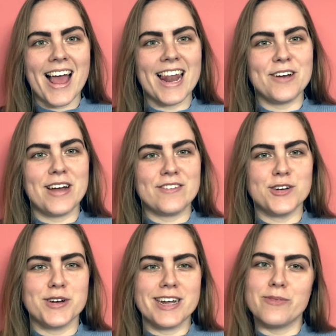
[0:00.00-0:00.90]
Hello
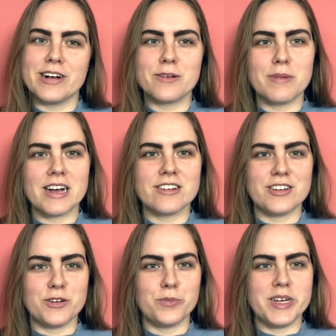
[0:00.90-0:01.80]
everyone and welcome back
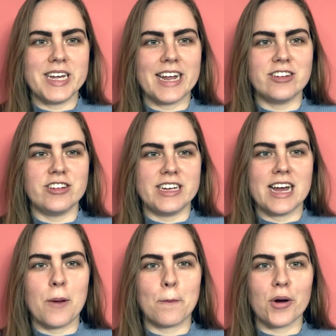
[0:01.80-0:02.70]
to
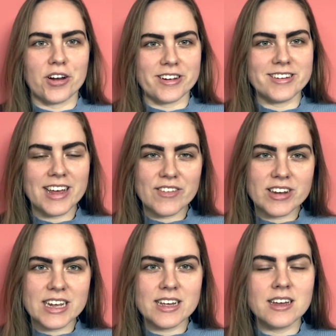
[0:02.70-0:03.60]
PhD and
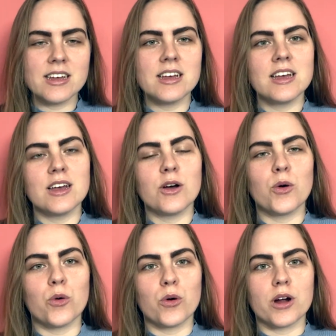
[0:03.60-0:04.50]
Productivity,
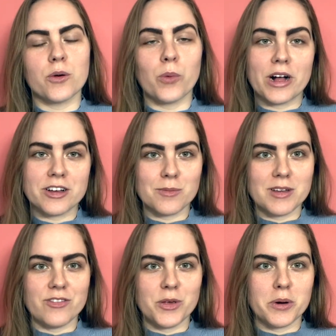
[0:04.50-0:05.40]
or welcome
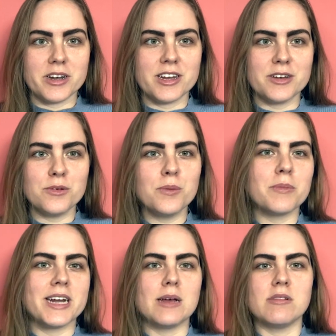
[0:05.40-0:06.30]
if you are new.
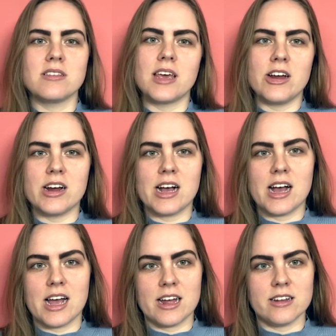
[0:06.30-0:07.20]
My name is
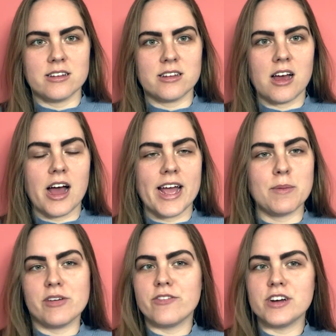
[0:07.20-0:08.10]
Kira and I
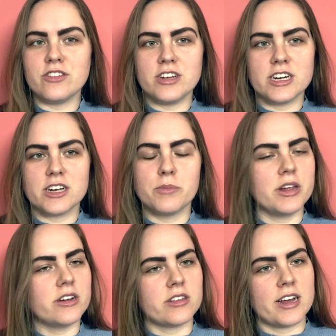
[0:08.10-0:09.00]
am a first year
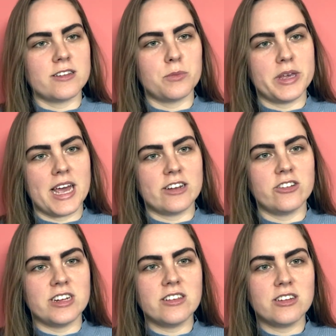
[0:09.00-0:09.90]
computer science
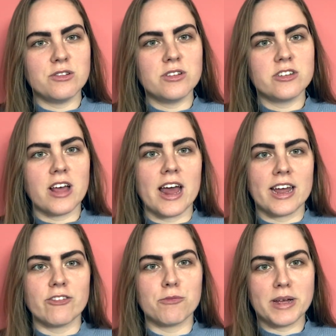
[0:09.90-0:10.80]
PhD student,
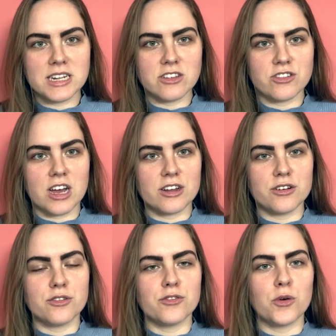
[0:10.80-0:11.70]
and I have made this
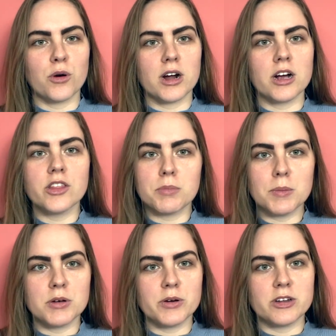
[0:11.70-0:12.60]
channel for other
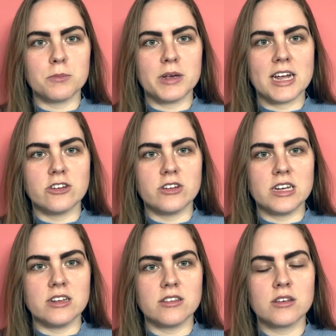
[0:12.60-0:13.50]
people who are doing
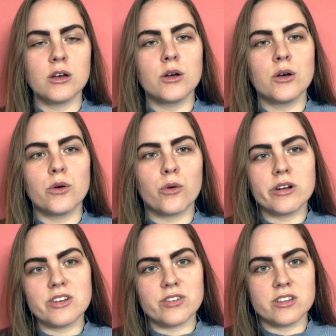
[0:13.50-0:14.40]
PhDs
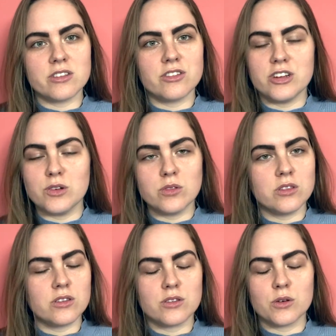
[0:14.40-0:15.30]
or different
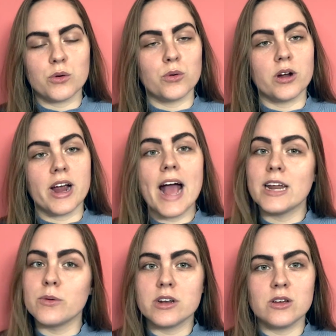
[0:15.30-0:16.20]
students or
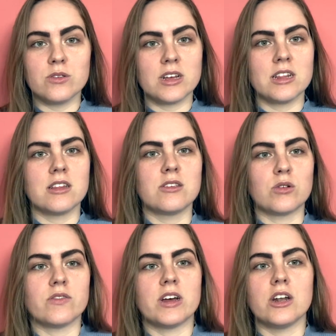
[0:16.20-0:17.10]
anyone who's in a
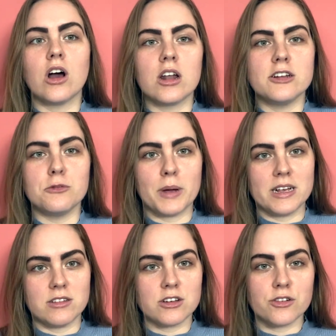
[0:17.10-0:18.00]
sort of a
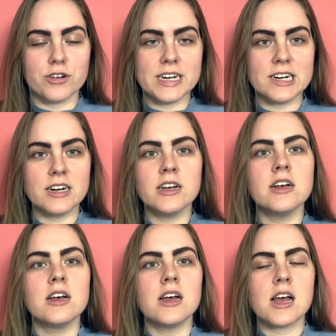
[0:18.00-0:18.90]
knowledge-based career.
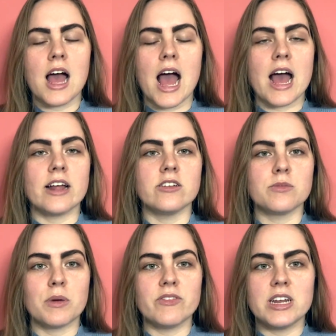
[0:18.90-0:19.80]

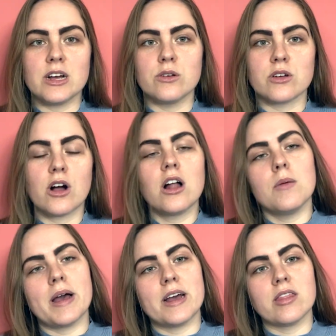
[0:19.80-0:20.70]
And my videos are all
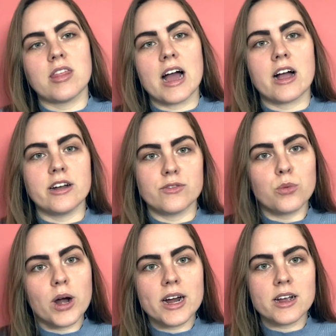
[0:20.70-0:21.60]
about that kind of
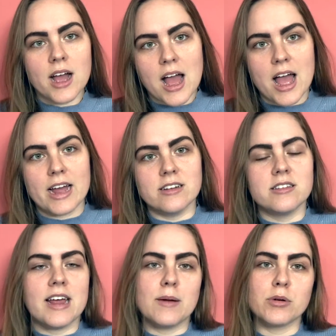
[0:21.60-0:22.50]
work and
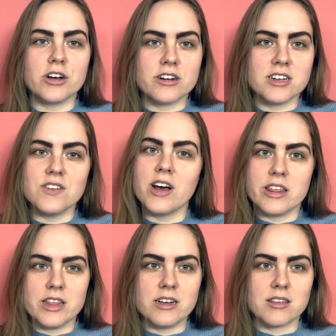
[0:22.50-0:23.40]
staying productive
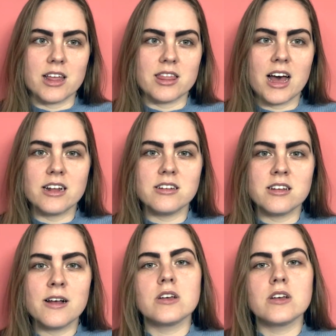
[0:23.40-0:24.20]
and things like that.